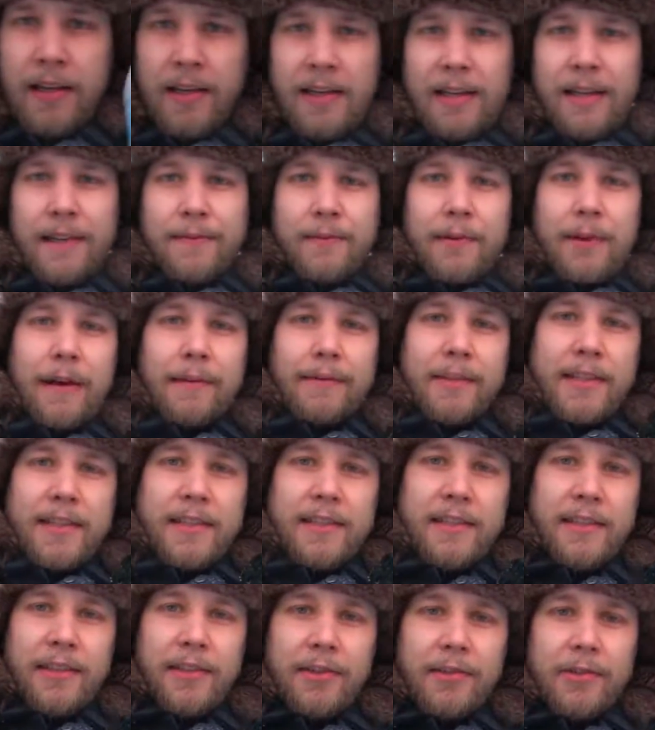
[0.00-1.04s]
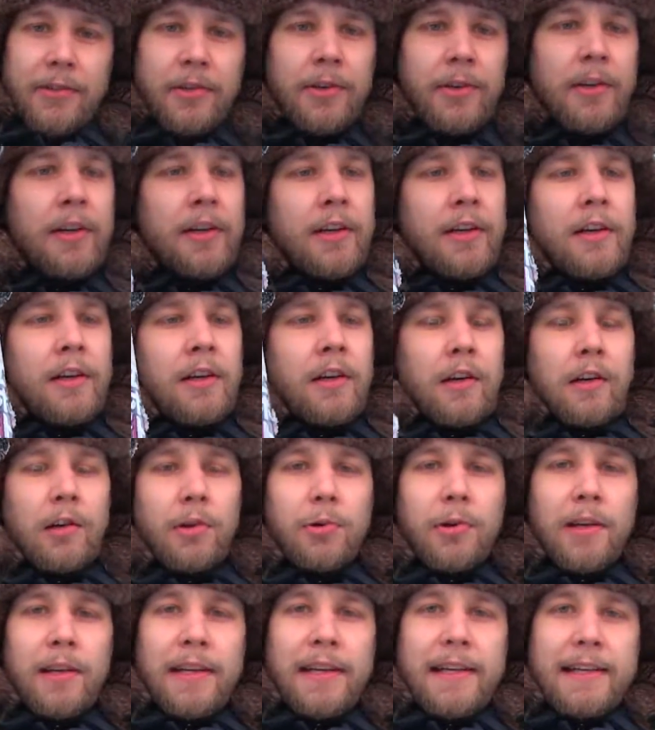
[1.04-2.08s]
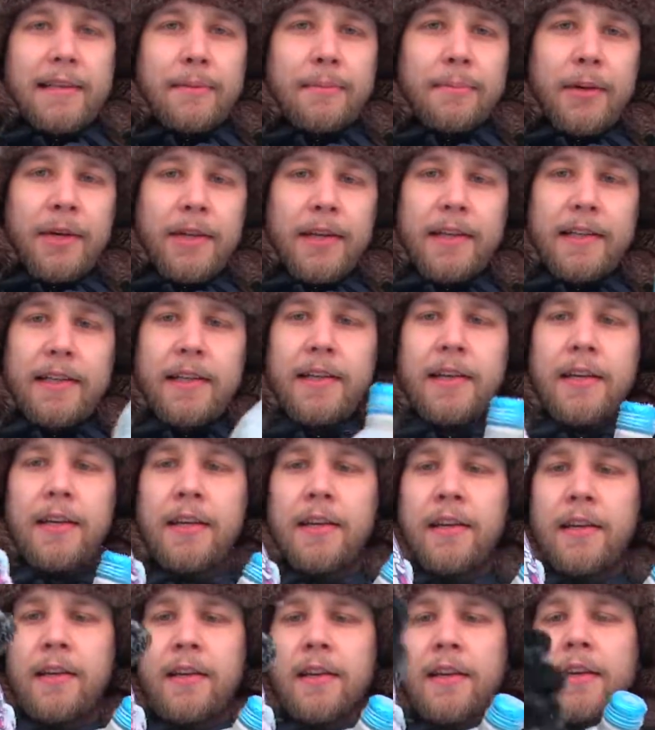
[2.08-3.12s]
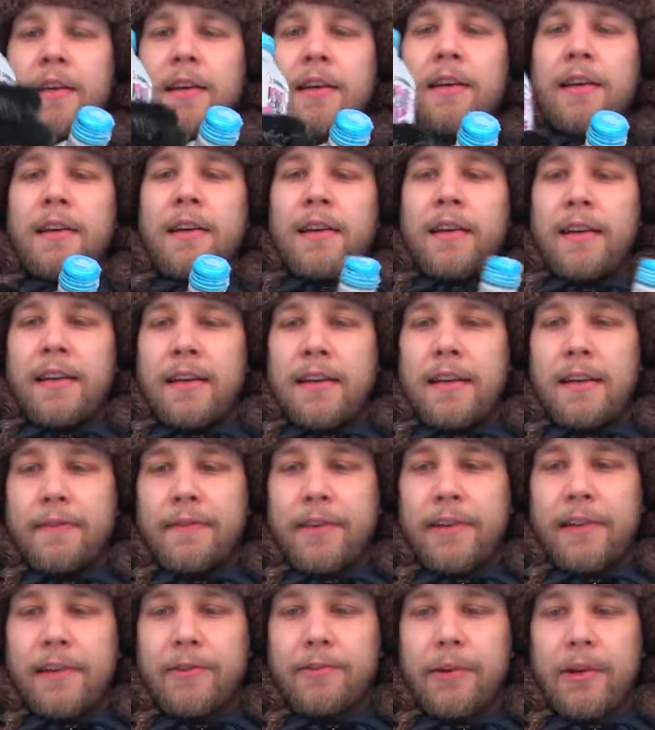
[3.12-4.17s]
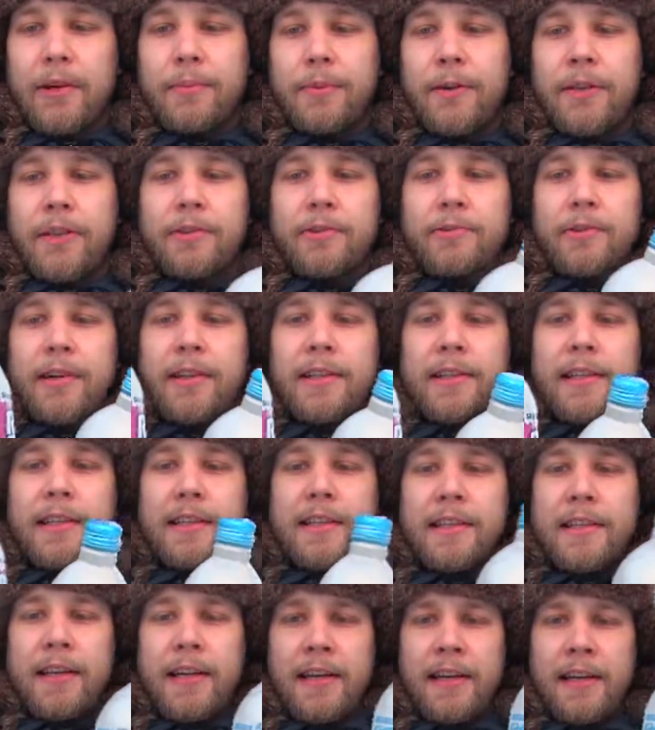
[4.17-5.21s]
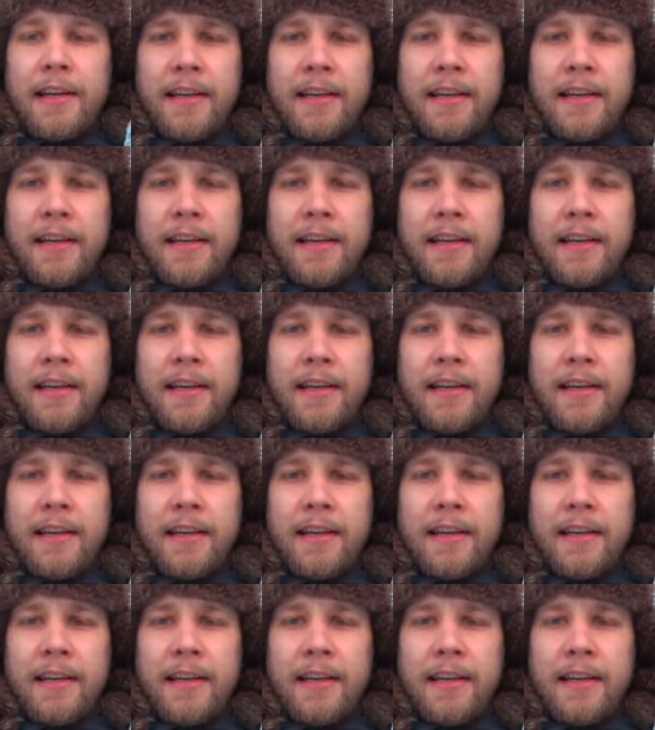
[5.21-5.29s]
if you have this in your local Asian market, definitely recommend trying this,